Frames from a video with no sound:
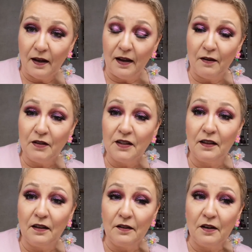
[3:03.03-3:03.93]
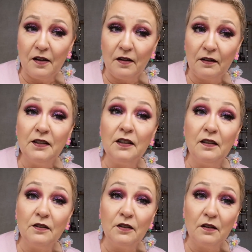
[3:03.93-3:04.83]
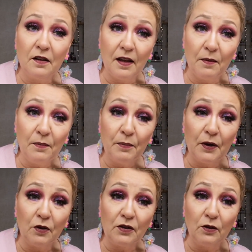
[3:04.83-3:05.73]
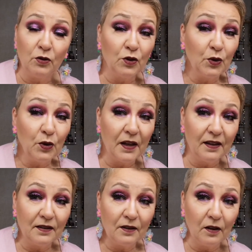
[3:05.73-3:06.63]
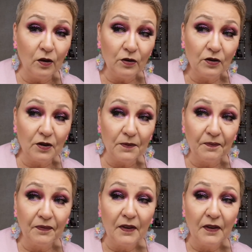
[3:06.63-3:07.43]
I haven't decluttered them because I don't do that a lot.